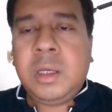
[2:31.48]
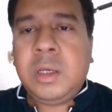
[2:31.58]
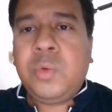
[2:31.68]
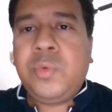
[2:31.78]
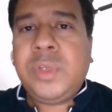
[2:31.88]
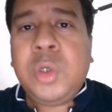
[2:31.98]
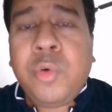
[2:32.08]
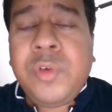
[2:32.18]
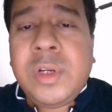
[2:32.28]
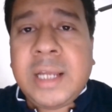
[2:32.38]
With the
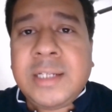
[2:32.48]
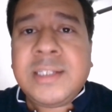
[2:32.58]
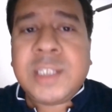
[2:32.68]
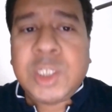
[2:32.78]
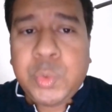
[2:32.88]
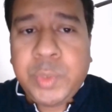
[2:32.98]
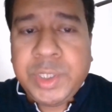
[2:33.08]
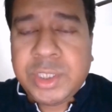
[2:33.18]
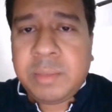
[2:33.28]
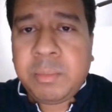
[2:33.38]
COVID 19
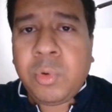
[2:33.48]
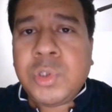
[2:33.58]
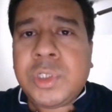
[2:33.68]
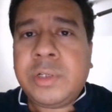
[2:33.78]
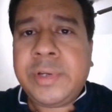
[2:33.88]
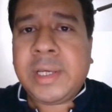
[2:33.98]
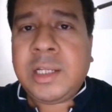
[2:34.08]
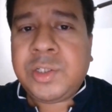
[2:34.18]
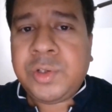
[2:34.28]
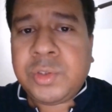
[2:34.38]
situation, most
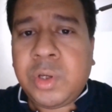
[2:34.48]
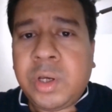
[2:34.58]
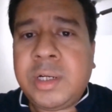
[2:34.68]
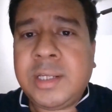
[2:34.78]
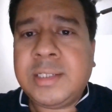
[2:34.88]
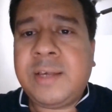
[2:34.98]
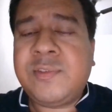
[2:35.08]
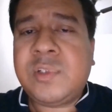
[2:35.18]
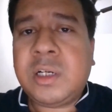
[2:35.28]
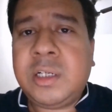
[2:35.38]
regulatory authorities have
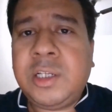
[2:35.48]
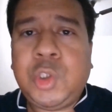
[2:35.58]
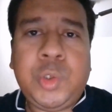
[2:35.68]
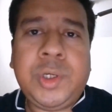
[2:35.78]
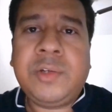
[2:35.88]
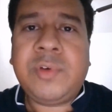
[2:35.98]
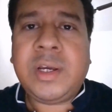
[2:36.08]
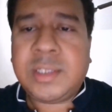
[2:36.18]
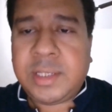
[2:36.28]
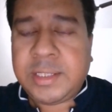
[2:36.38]
started issuing
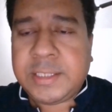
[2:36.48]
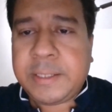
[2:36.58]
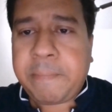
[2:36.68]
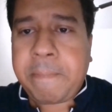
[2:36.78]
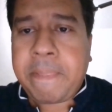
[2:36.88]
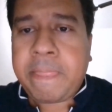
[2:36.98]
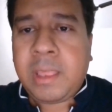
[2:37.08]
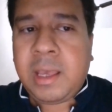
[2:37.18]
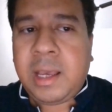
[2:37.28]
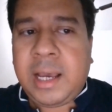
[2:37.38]
advisories
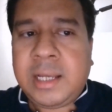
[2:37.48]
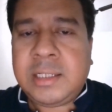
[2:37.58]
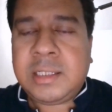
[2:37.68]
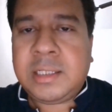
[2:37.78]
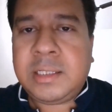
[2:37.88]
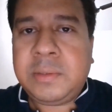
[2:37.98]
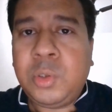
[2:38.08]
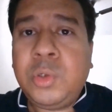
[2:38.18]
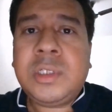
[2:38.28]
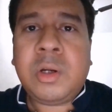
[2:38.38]
and
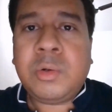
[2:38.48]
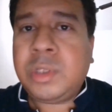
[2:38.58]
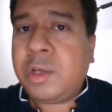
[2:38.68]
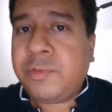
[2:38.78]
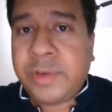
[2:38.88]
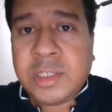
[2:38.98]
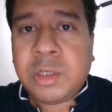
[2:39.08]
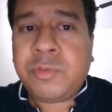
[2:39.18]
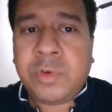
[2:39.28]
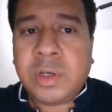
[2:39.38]
notes around their ways
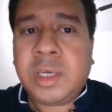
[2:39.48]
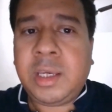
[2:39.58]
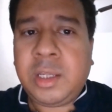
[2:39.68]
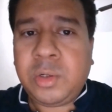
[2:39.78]
of working,